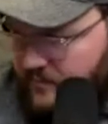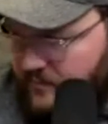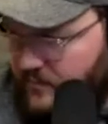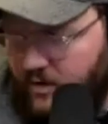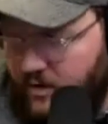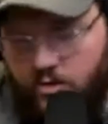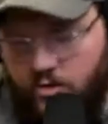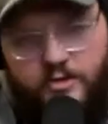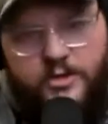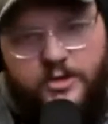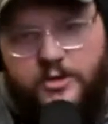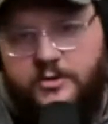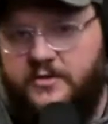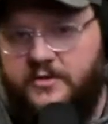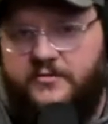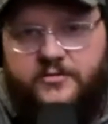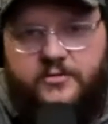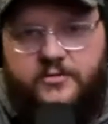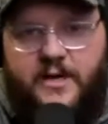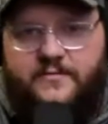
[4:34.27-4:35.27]
you can use
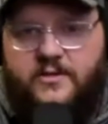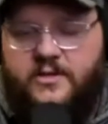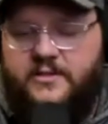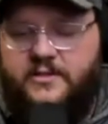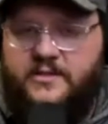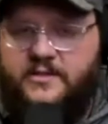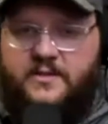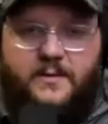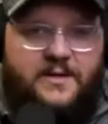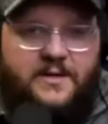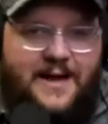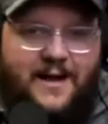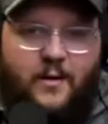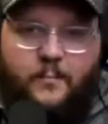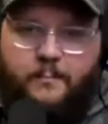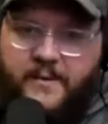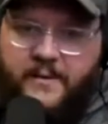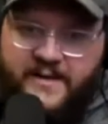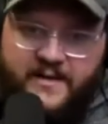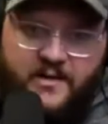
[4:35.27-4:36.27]
it forever. It doesn't matter how
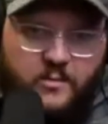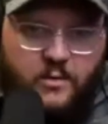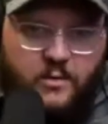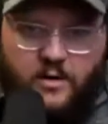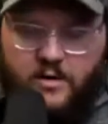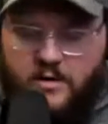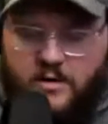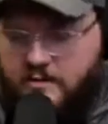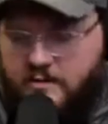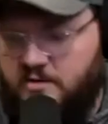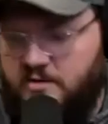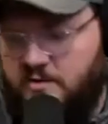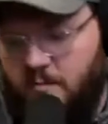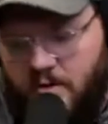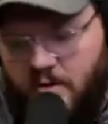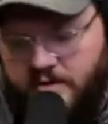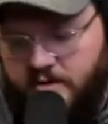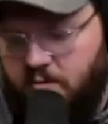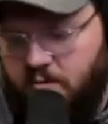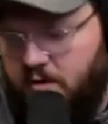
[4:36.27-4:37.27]
big you are, how
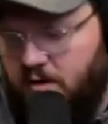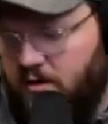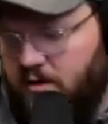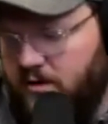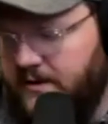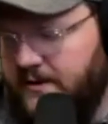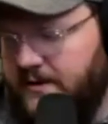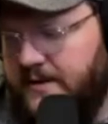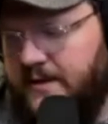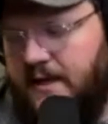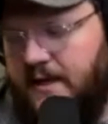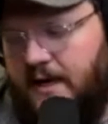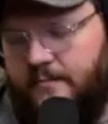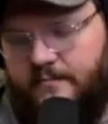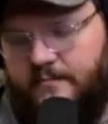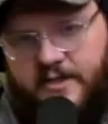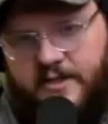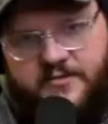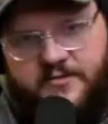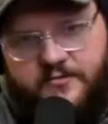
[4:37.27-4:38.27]
small you are.
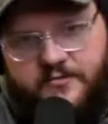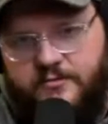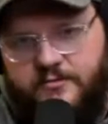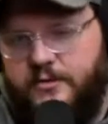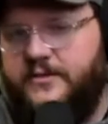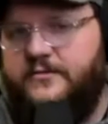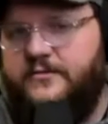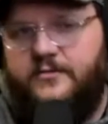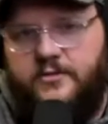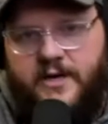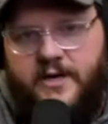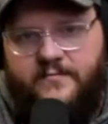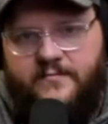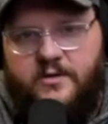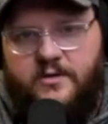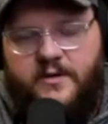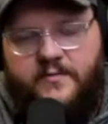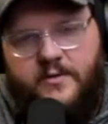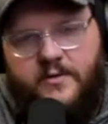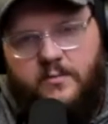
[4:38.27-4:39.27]
It's free
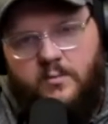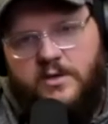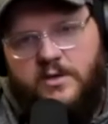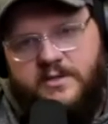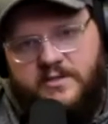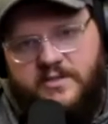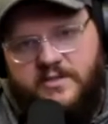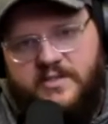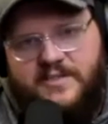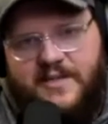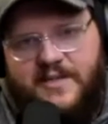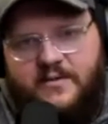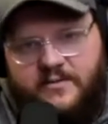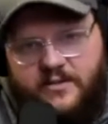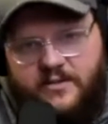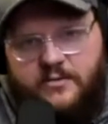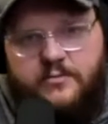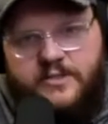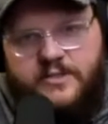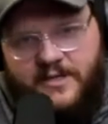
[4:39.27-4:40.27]
forever, and then we're going to sell
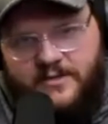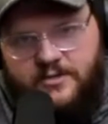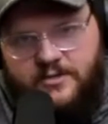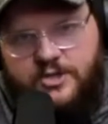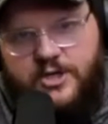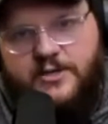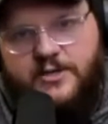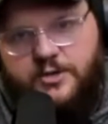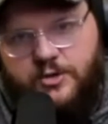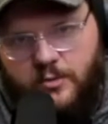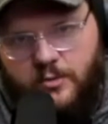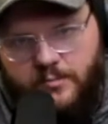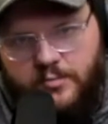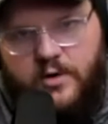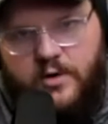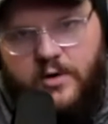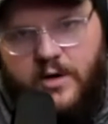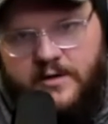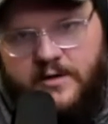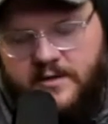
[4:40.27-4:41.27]
you tangential
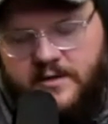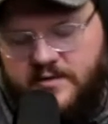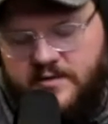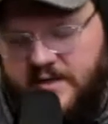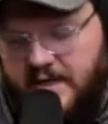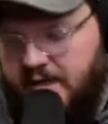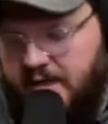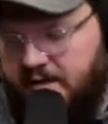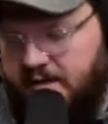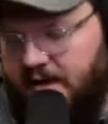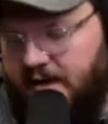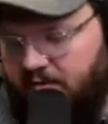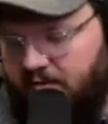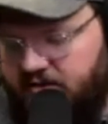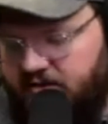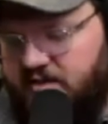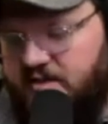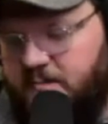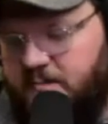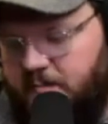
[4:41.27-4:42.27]
products. Now,
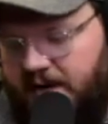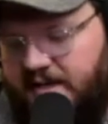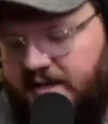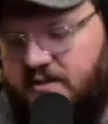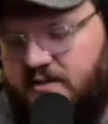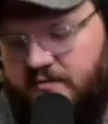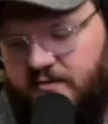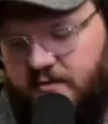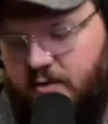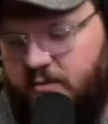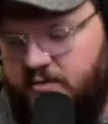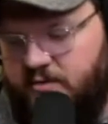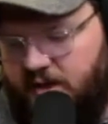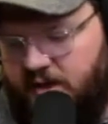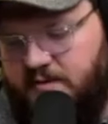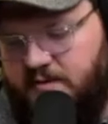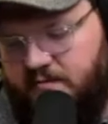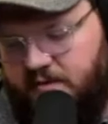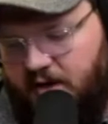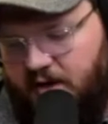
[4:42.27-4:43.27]
this is best for those
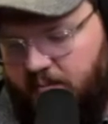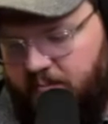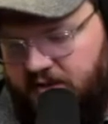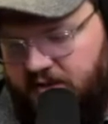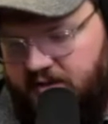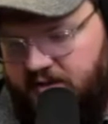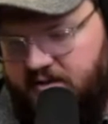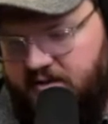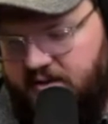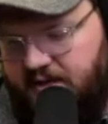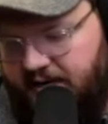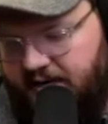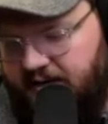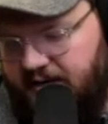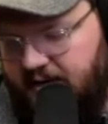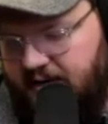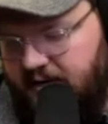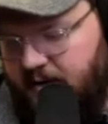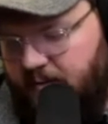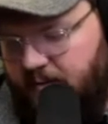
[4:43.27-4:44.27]
types of companies that
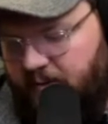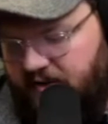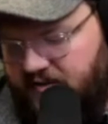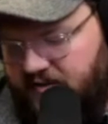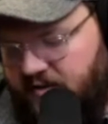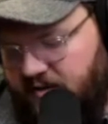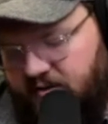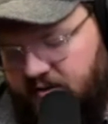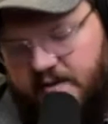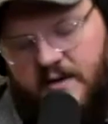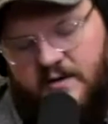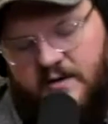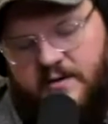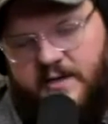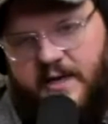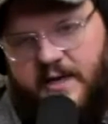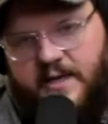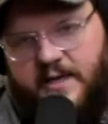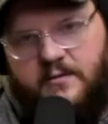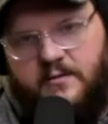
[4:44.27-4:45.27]
basically are
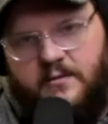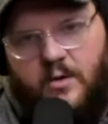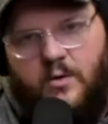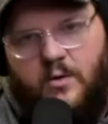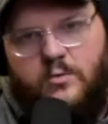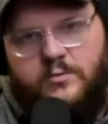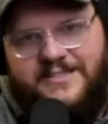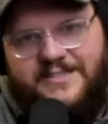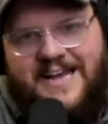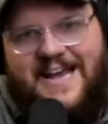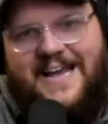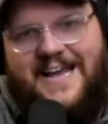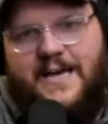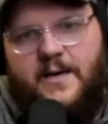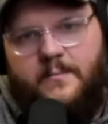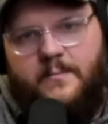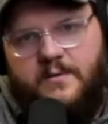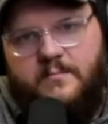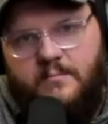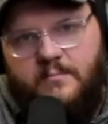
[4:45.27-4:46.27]
in a low
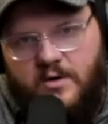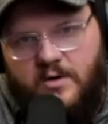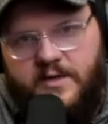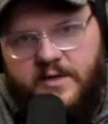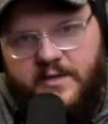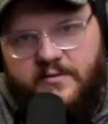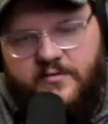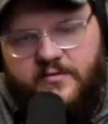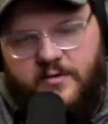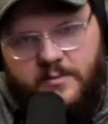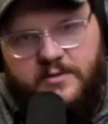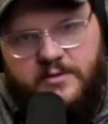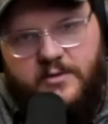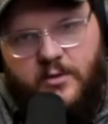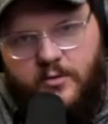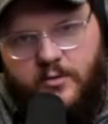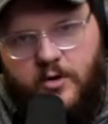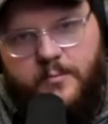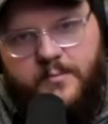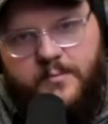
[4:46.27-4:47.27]
TAM market from a
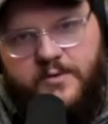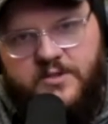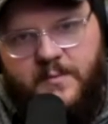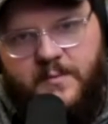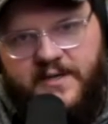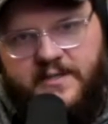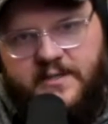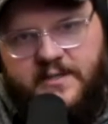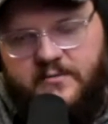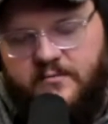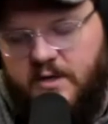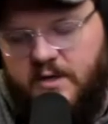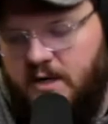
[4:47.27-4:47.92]
logo perspective.